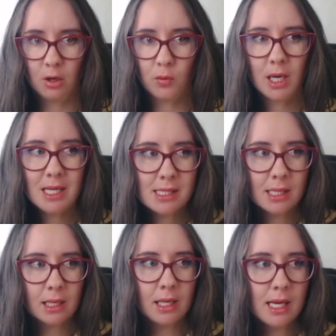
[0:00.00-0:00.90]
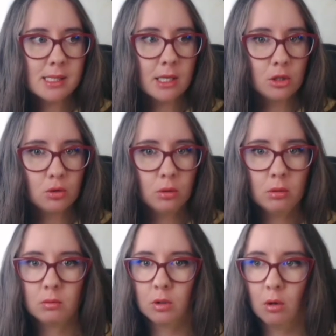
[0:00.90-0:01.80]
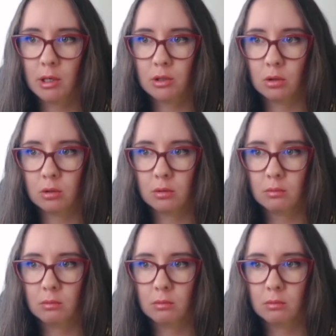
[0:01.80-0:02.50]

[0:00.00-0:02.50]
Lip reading: We can say yes I do, no I don't.